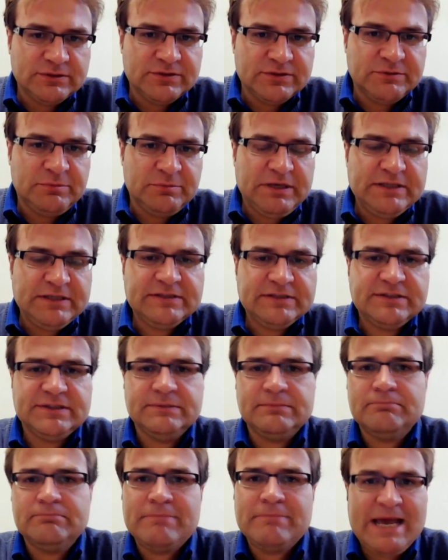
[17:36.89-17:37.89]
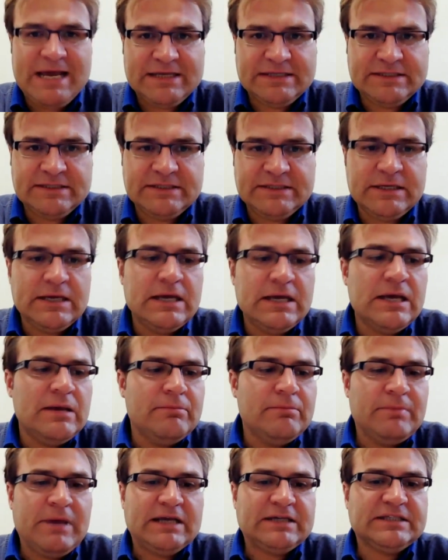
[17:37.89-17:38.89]
single-spaced
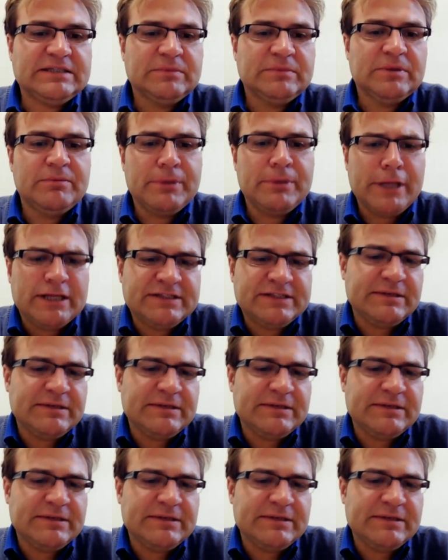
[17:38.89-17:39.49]
maximum,